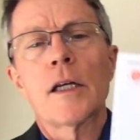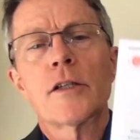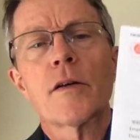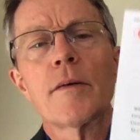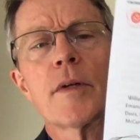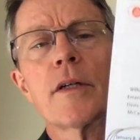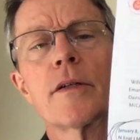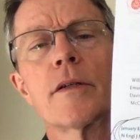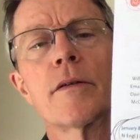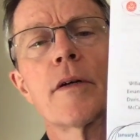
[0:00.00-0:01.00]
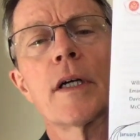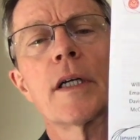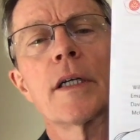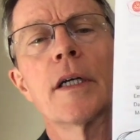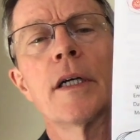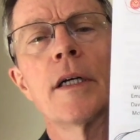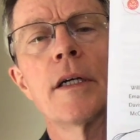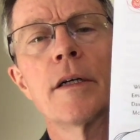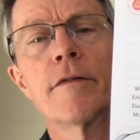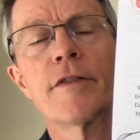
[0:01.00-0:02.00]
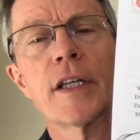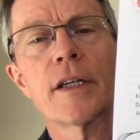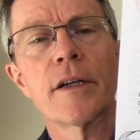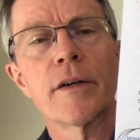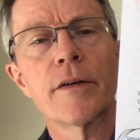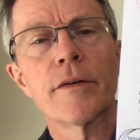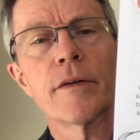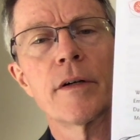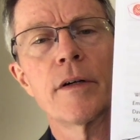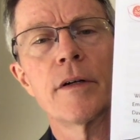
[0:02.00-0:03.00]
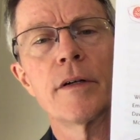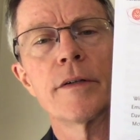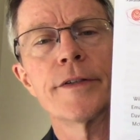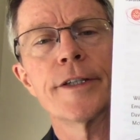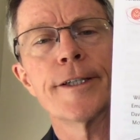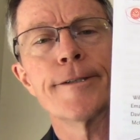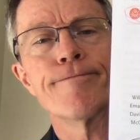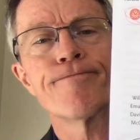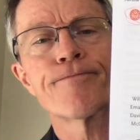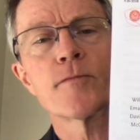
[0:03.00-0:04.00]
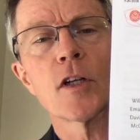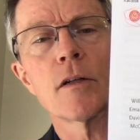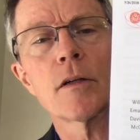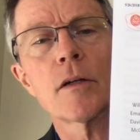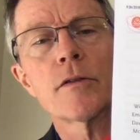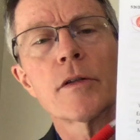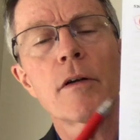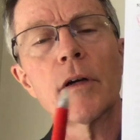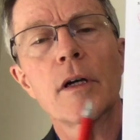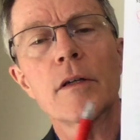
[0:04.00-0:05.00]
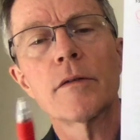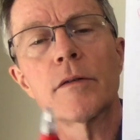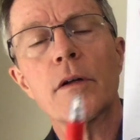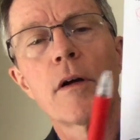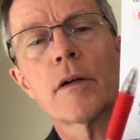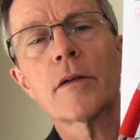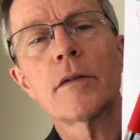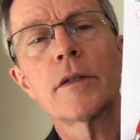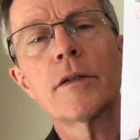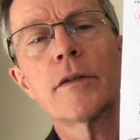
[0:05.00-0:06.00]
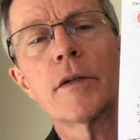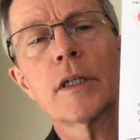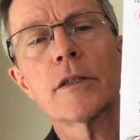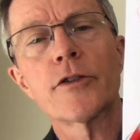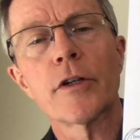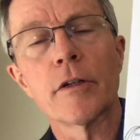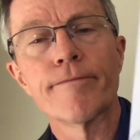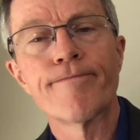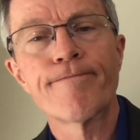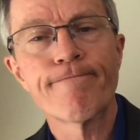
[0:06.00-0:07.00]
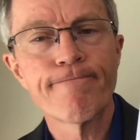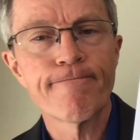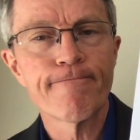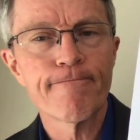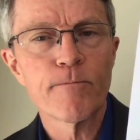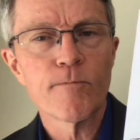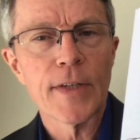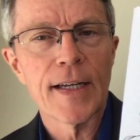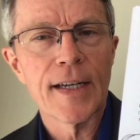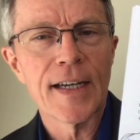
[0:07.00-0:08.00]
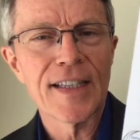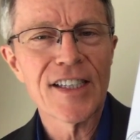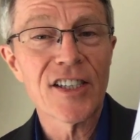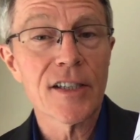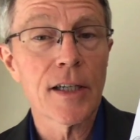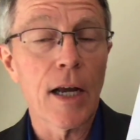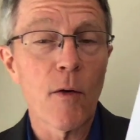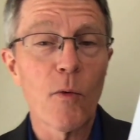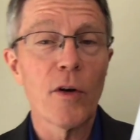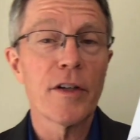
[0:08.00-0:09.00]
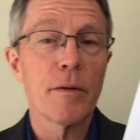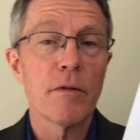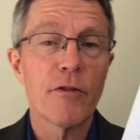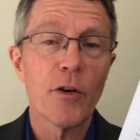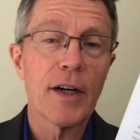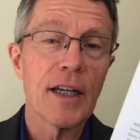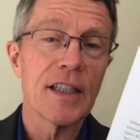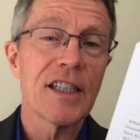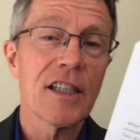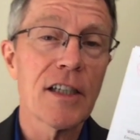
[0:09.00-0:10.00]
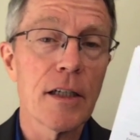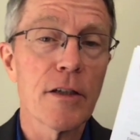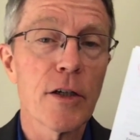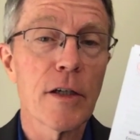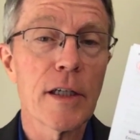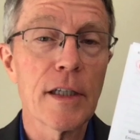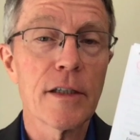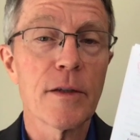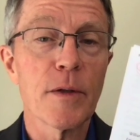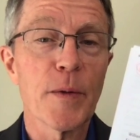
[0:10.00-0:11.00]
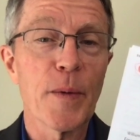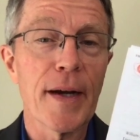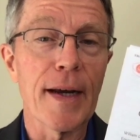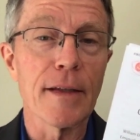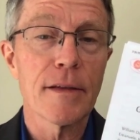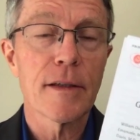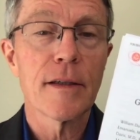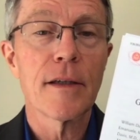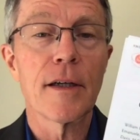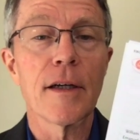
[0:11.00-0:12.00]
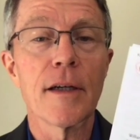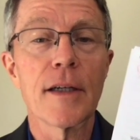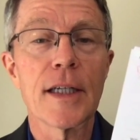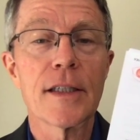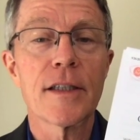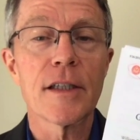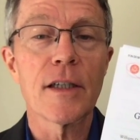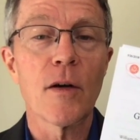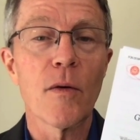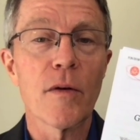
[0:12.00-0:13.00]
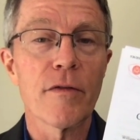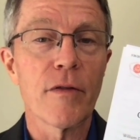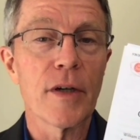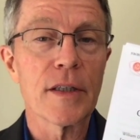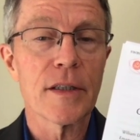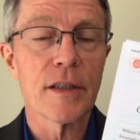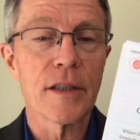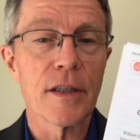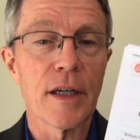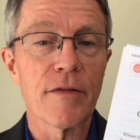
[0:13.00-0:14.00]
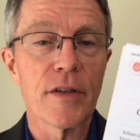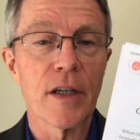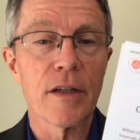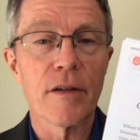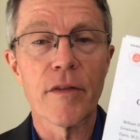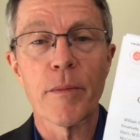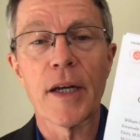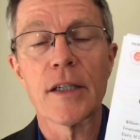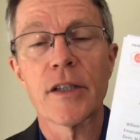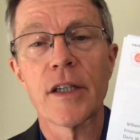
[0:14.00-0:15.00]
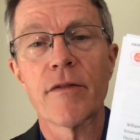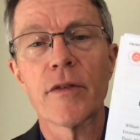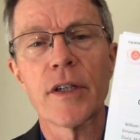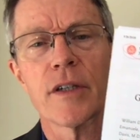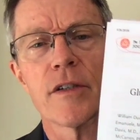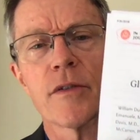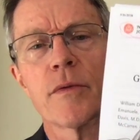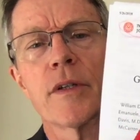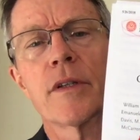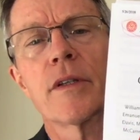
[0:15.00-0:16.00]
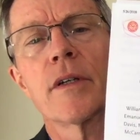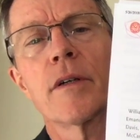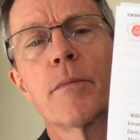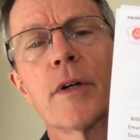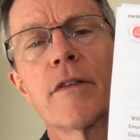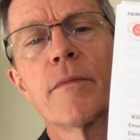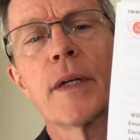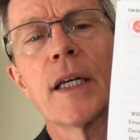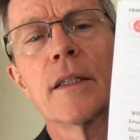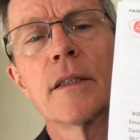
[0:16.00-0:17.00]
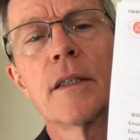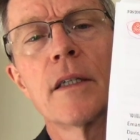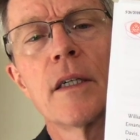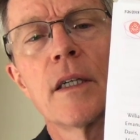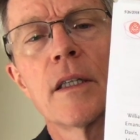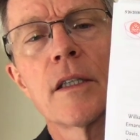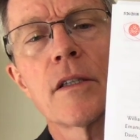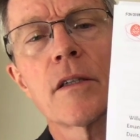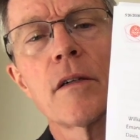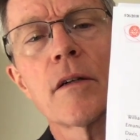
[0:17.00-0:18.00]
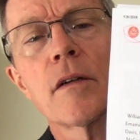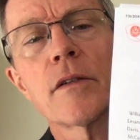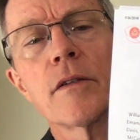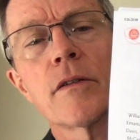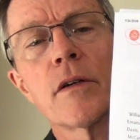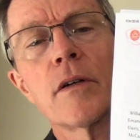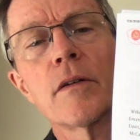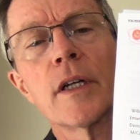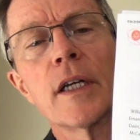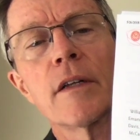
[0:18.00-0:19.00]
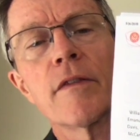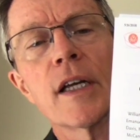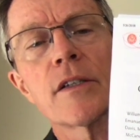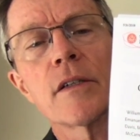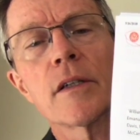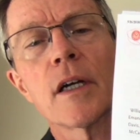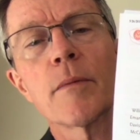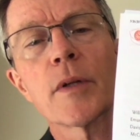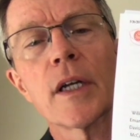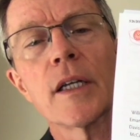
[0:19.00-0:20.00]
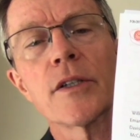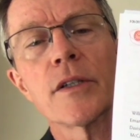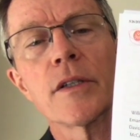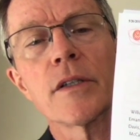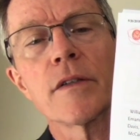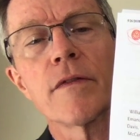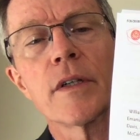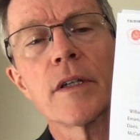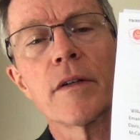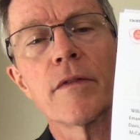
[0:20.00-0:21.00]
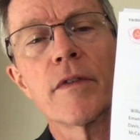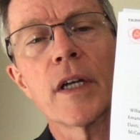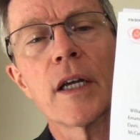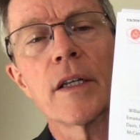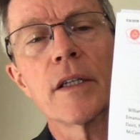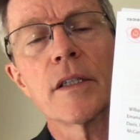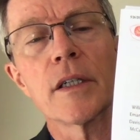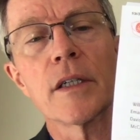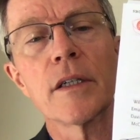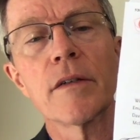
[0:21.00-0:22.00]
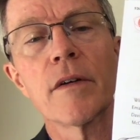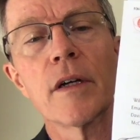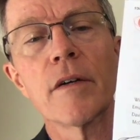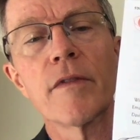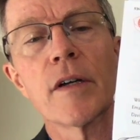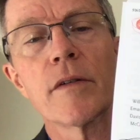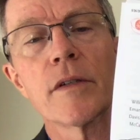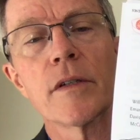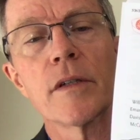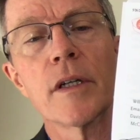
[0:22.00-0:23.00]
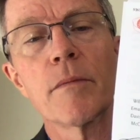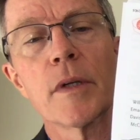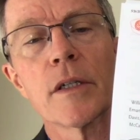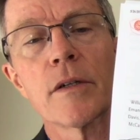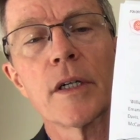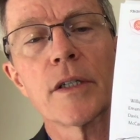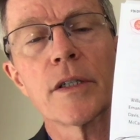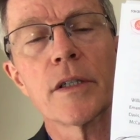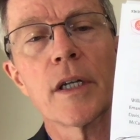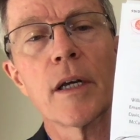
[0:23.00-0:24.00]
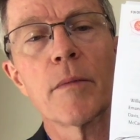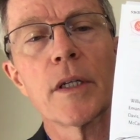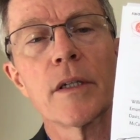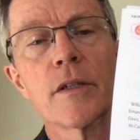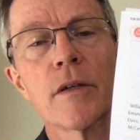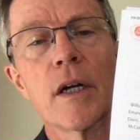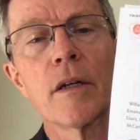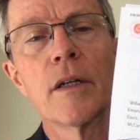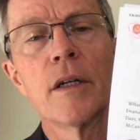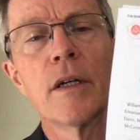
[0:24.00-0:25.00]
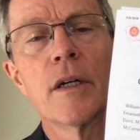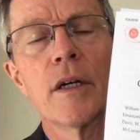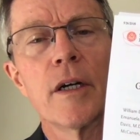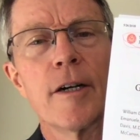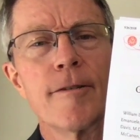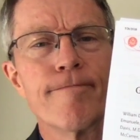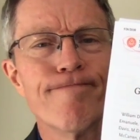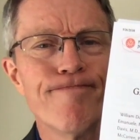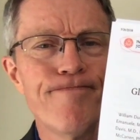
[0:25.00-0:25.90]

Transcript: So I'm going to do a video on um, glucose, an article in the New England Journal. And this is, I'll warn you beforehand, this is going to turn into a rant. Uh, it's the core of what uh, I've done over the past several years with uh, PrevMed. This is glucose control and vascular complications in the v VADT, uh, Veterans Administration Diabetes Trial. Um,